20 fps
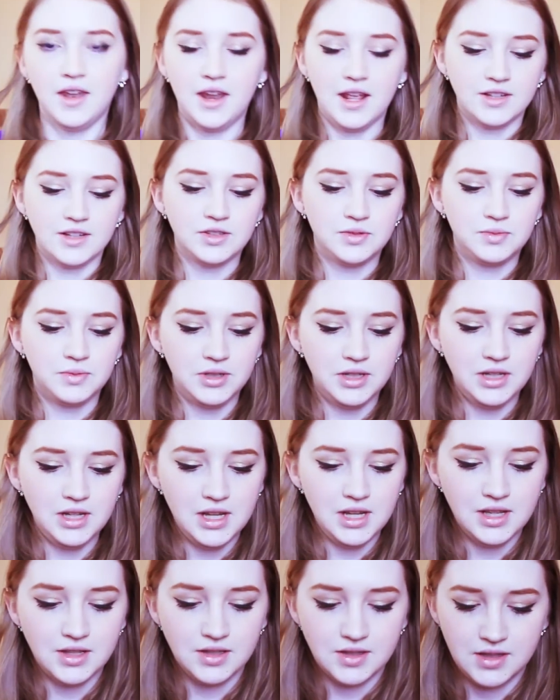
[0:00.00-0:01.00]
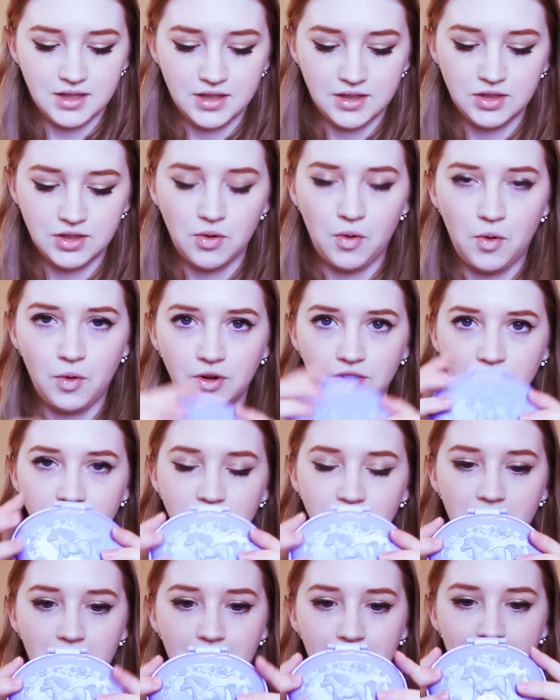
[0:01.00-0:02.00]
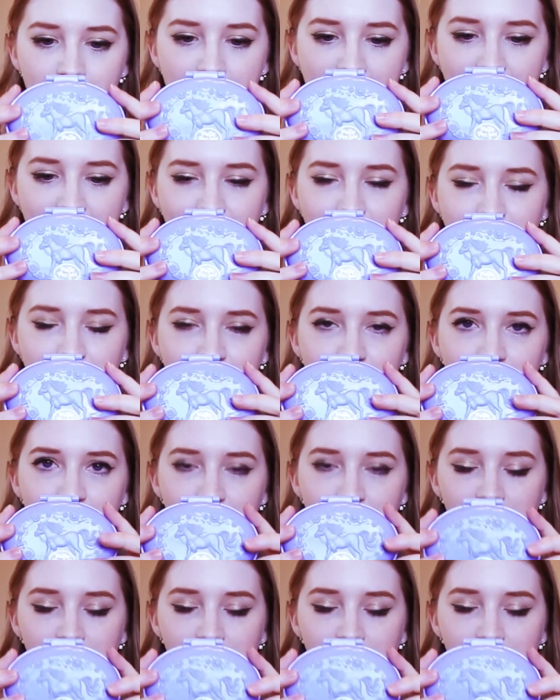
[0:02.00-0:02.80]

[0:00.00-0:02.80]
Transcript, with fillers: next one is this horse compact,